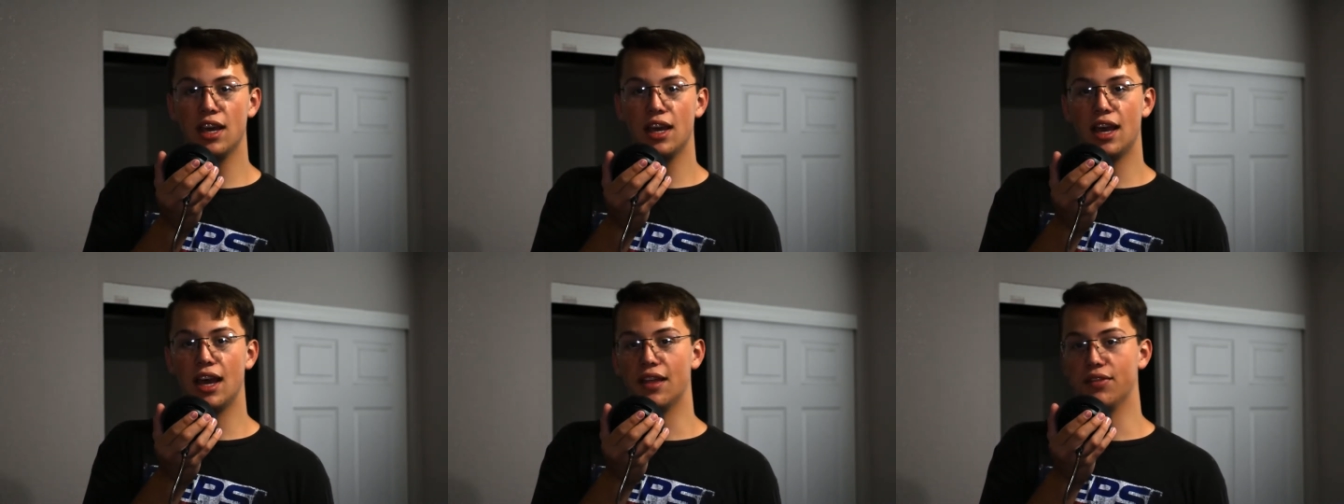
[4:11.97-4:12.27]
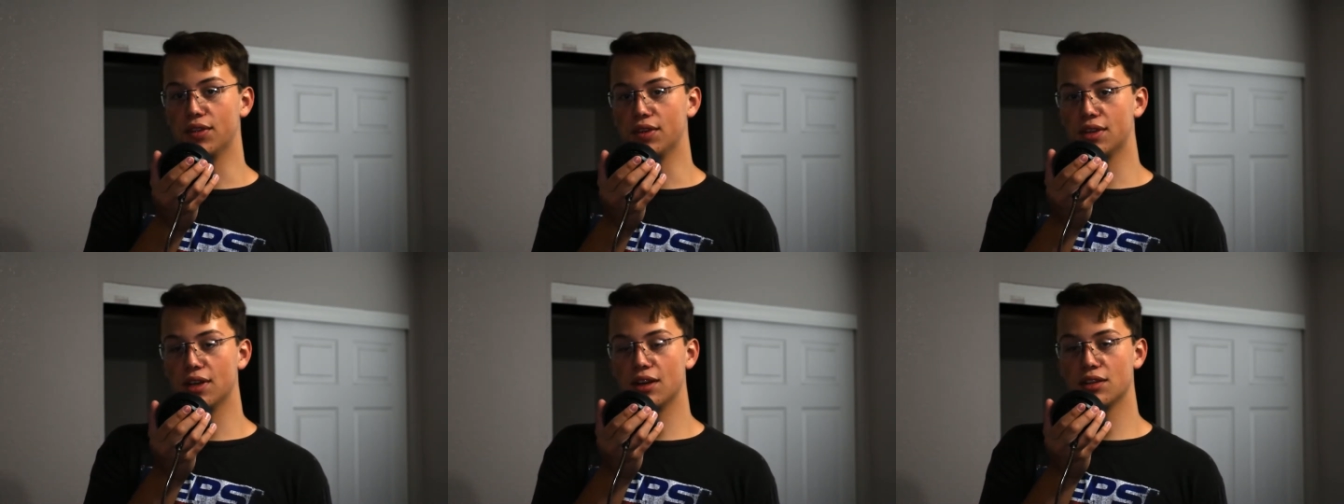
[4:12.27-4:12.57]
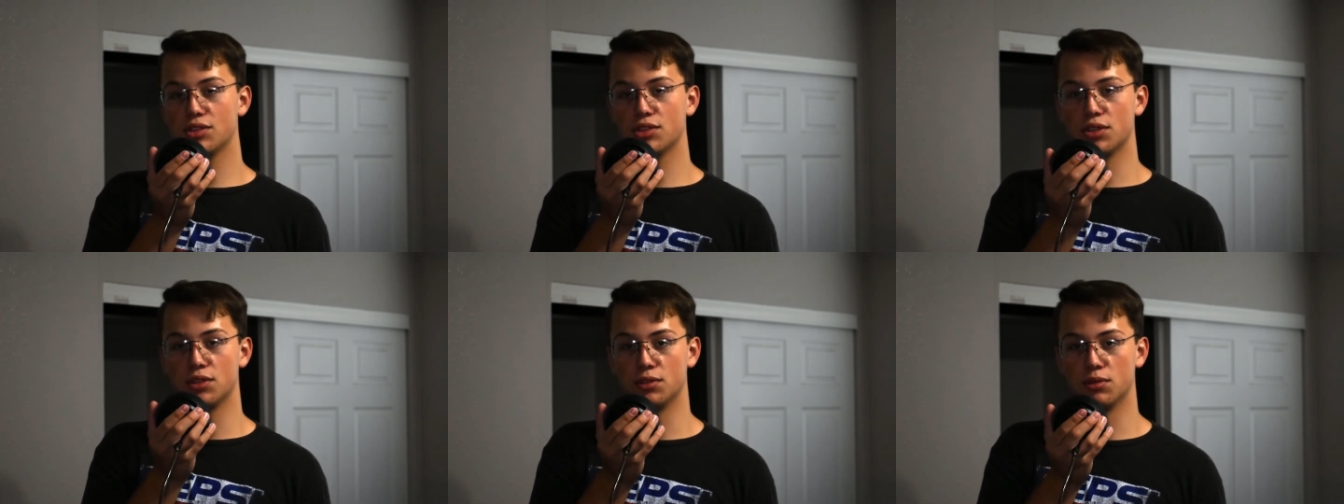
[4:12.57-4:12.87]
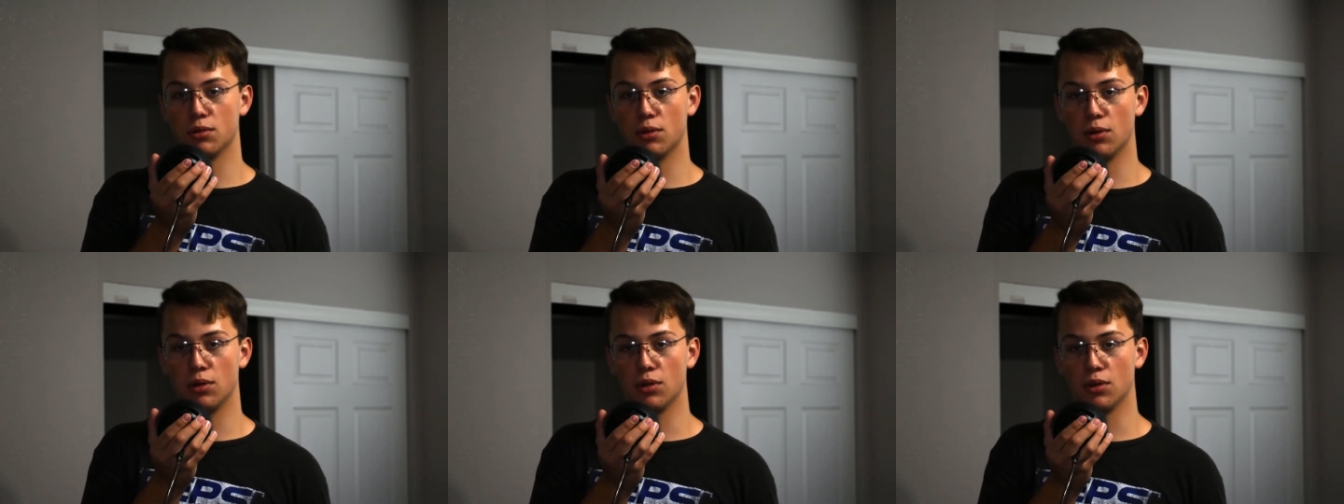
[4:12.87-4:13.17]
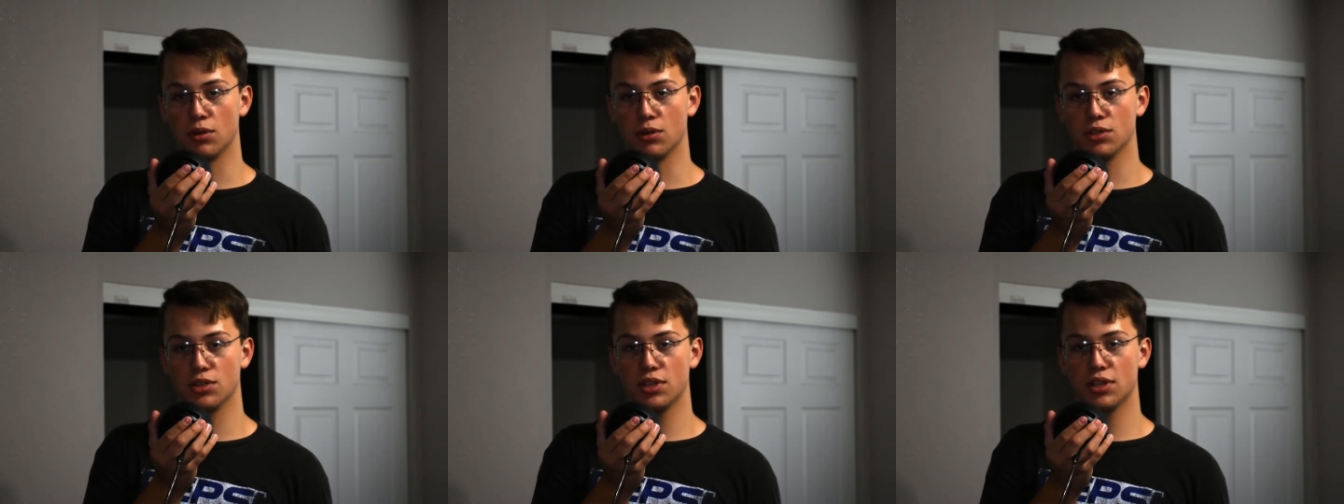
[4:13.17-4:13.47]
and the touch
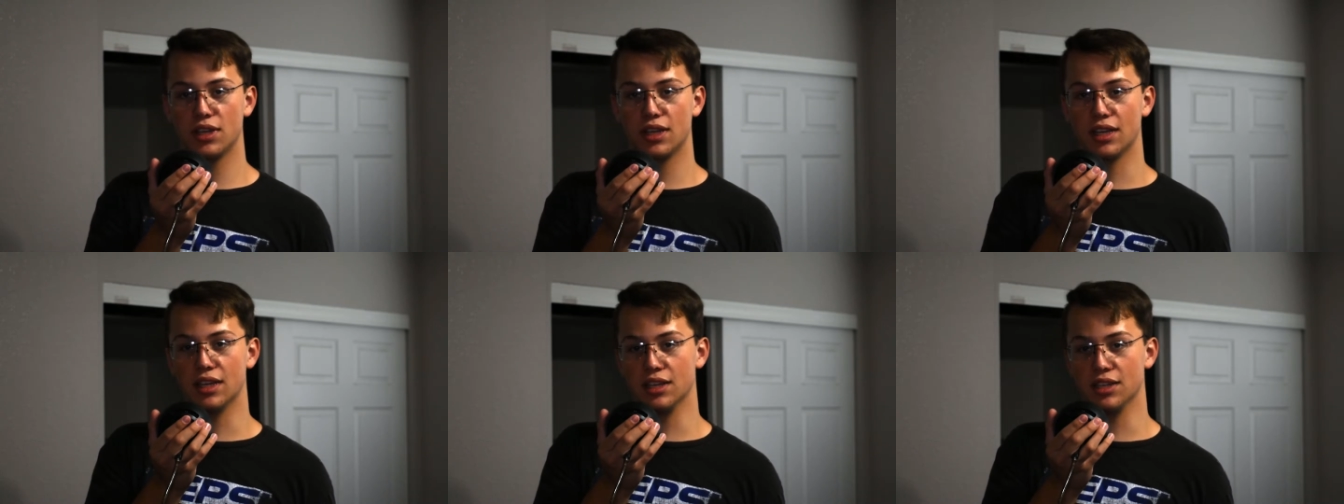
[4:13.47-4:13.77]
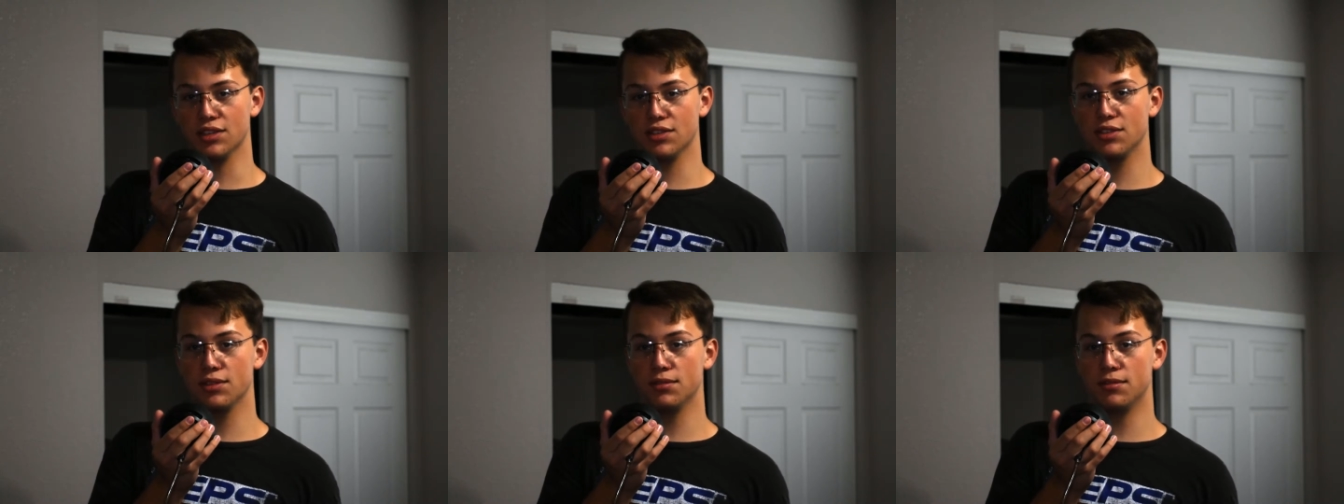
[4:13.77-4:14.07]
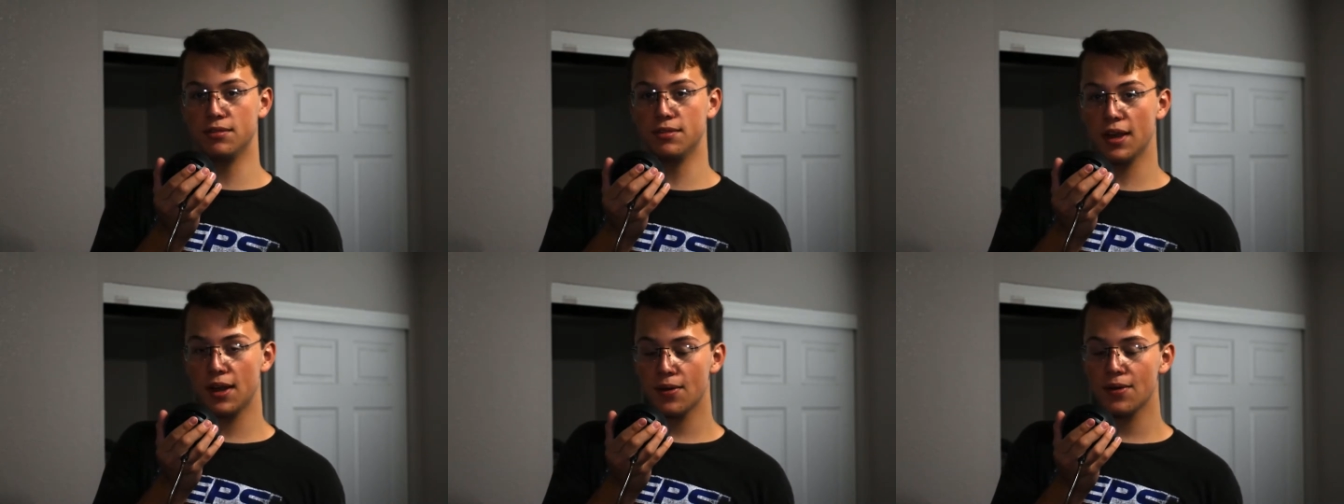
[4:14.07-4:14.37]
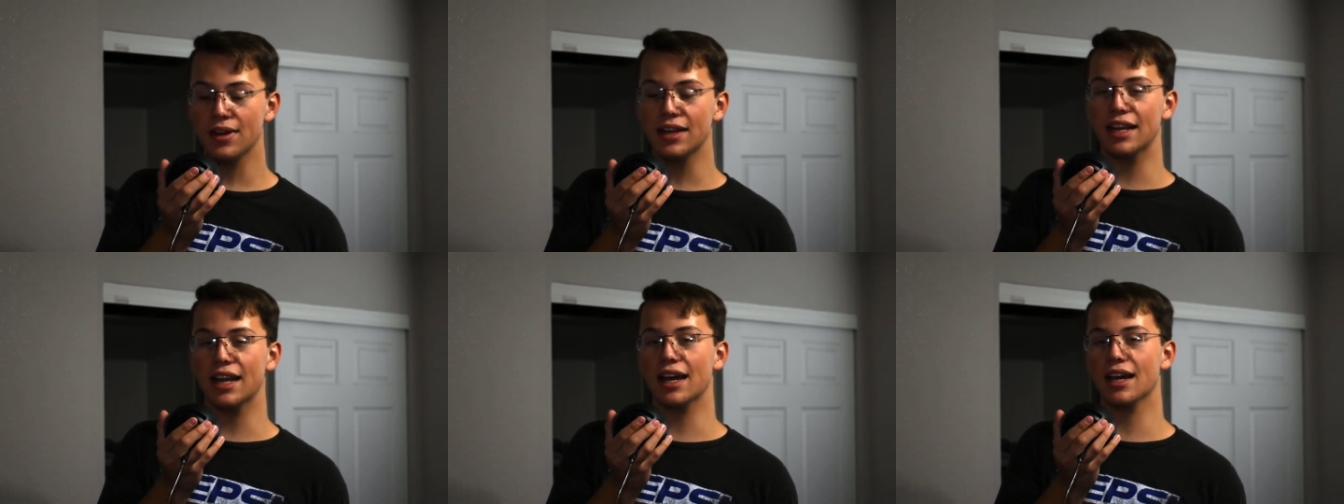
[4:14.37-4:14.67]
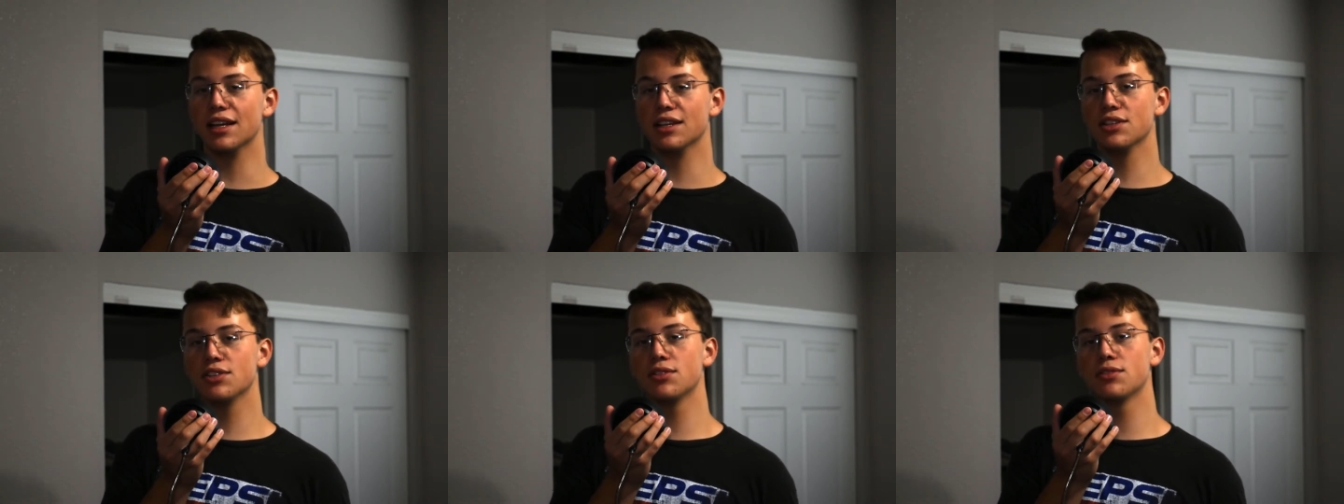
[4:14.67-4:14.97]
controllers is very
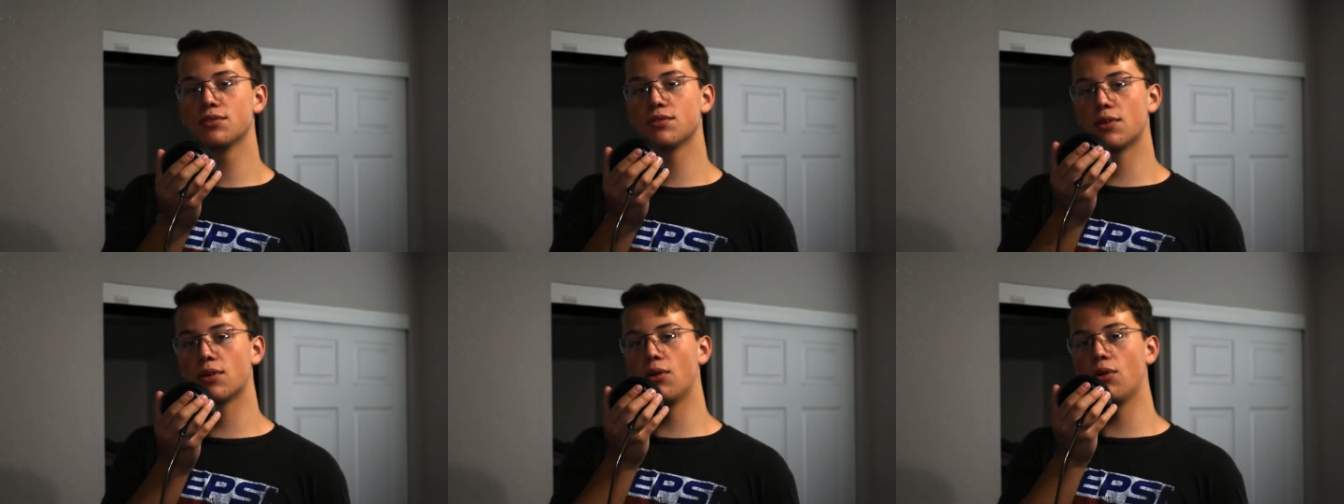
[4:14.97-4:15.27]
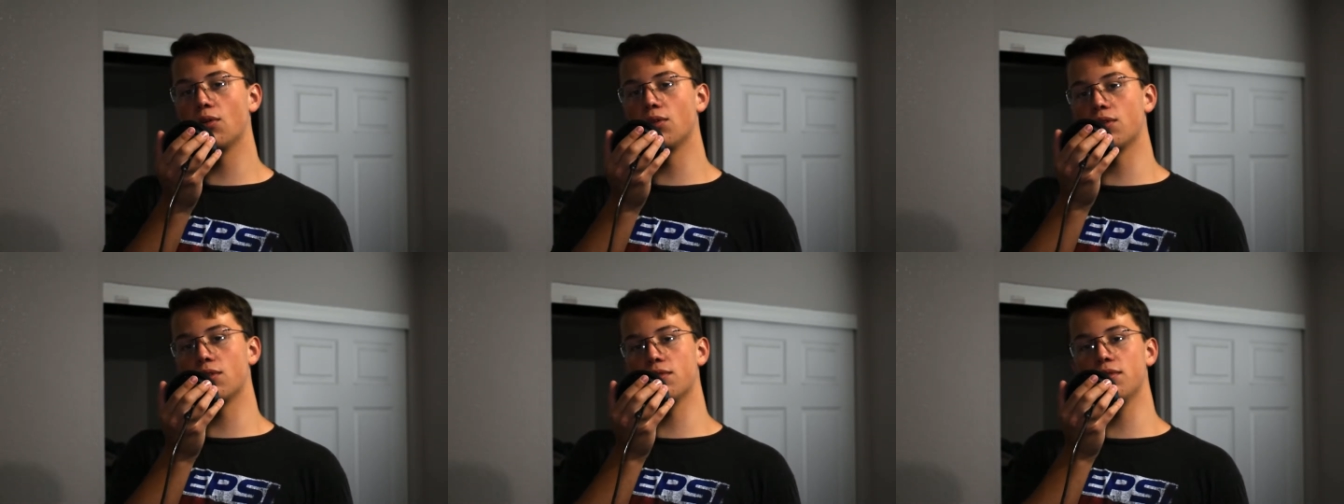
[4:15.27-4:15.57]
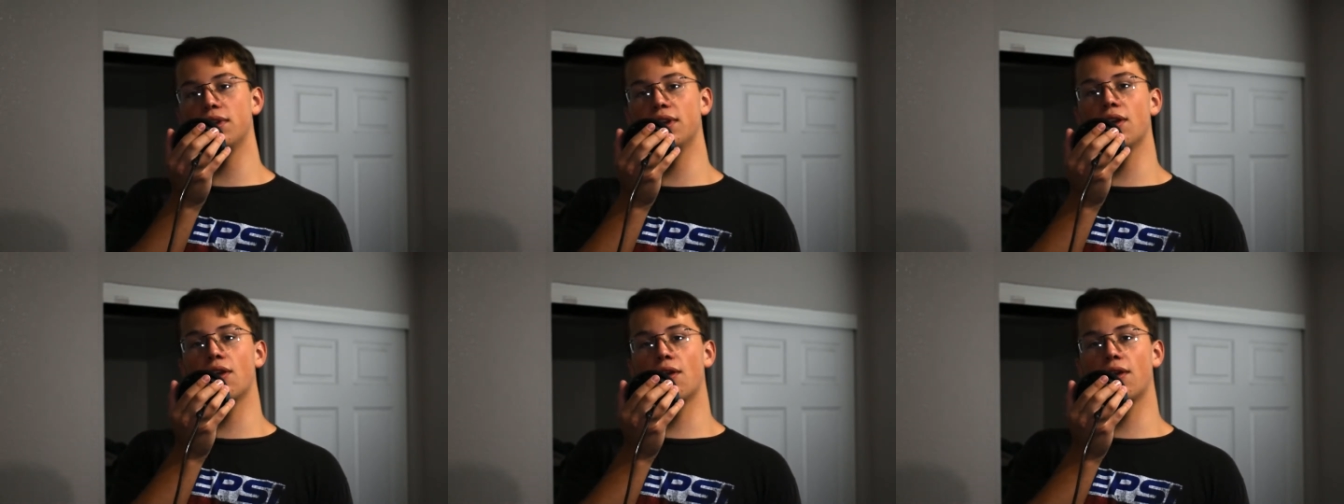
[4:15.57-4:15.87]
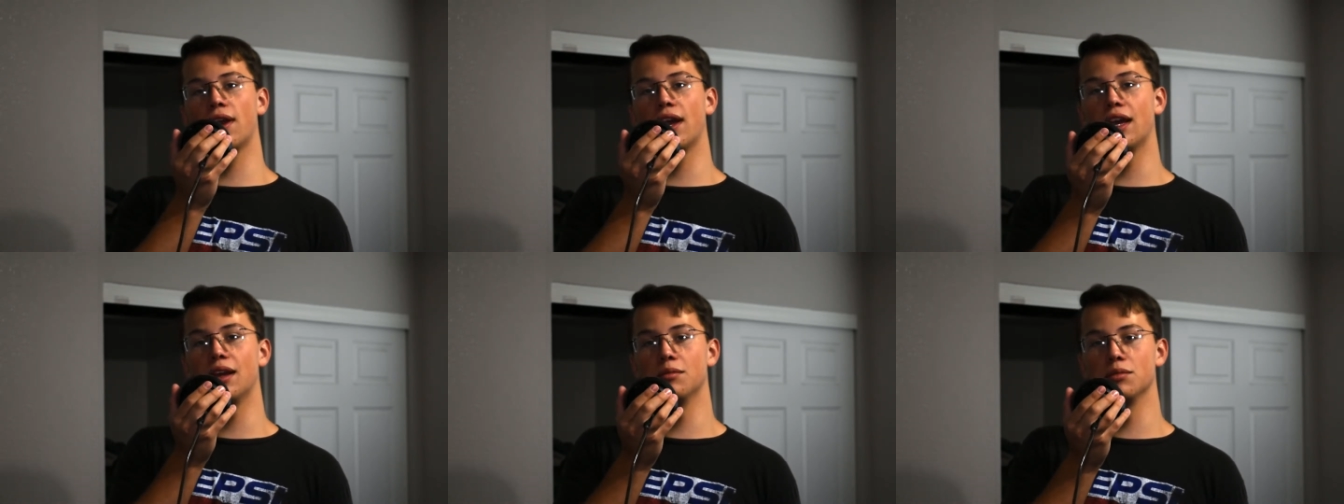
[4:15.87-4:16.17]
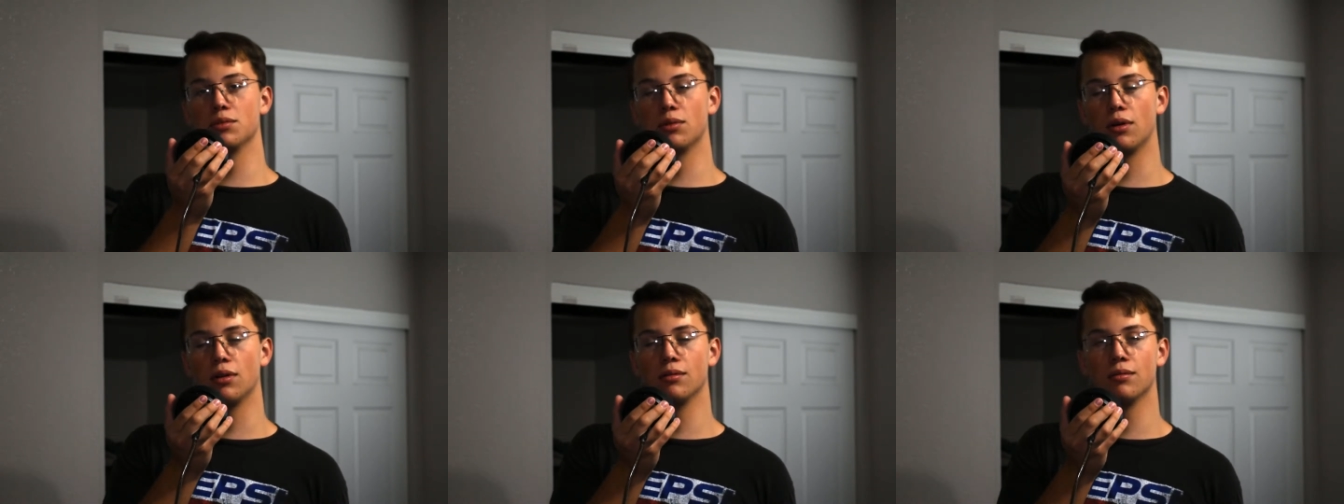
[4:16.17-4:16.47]
nice for older VR
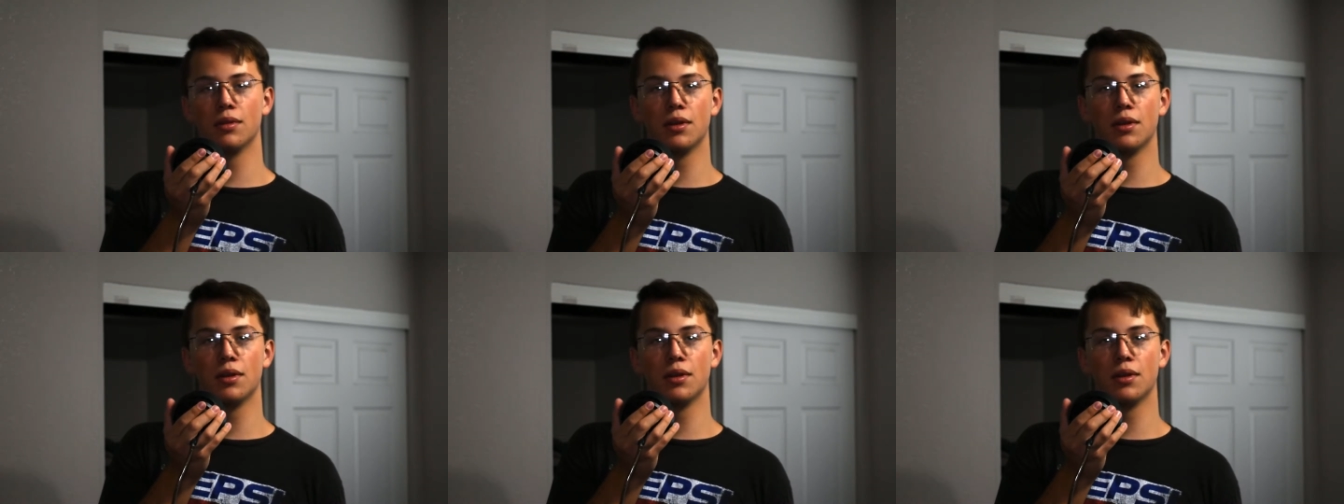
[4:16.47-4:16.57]
games. Well,